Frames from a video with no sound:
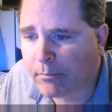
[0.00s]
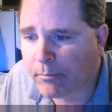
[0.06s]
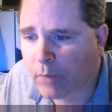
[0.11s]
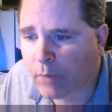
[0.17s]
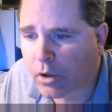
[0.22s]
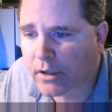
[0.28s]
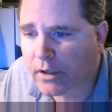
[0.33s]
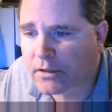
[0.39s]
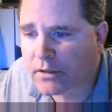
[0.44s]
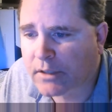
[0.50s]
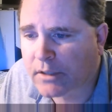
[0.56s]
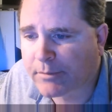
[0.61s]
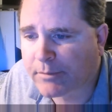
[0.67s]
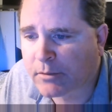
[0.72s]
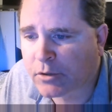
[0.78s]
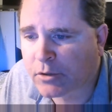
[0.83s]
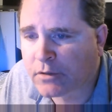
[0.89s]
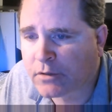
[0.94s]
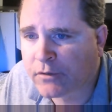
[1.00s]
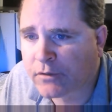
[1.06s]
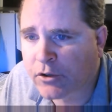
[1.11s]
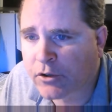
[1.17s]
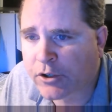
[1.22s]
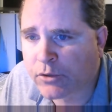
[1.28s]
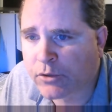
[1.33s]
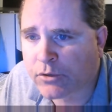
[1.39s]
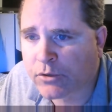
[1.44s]
more acceptable for
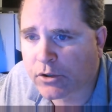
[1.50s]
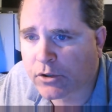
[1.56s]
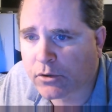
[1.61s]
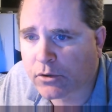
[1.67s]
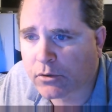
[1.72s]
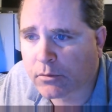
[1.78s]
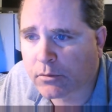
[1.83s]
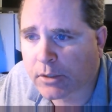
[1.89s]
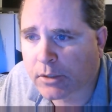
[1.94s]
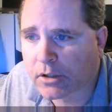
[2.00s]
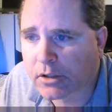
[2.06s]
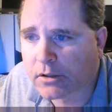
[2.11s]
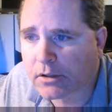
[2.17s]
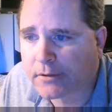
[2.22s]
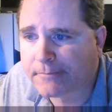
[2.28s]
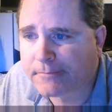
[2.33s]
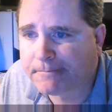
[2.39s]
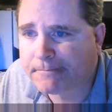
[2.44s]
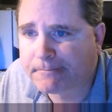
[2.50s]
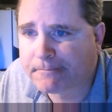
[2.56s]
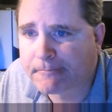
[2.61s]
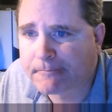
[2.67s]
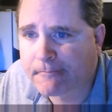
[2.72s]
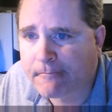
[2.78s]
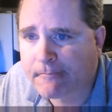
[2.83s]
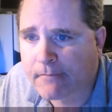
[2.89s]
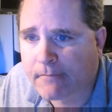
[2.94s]
YouTube.
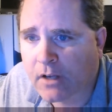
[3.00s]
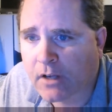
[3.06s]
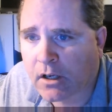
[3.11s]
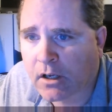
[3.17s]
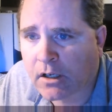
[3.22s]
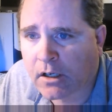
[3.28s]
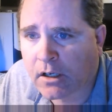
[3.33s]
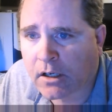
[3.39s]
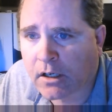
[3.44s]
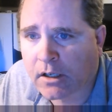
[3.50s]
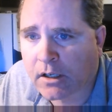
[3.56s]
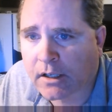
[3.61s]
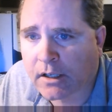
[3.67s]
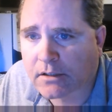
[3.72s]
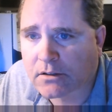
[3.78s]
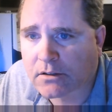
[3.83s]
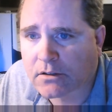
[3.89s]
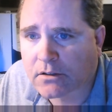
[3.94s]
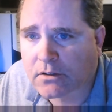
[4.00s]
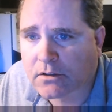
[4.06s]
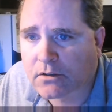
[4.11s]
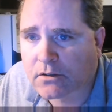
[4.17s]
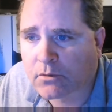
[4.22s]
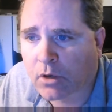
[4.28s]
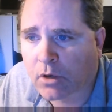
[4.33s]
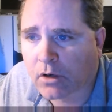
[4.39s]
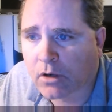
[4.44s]
And that's
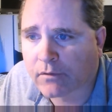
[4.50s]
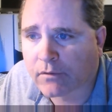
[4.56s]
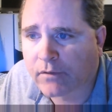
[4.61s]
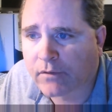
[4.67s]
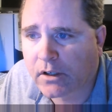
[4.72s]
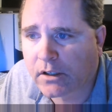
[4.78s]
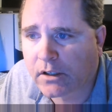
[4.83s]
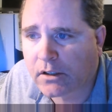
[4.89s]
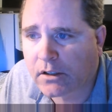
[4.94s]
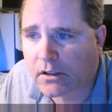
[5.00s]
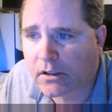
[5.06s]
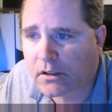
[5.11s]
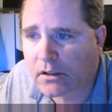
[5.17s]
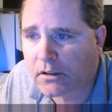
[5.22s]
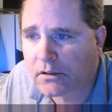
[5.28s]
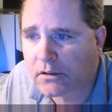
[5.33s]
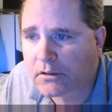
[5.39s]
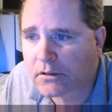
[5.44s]
the wrong file.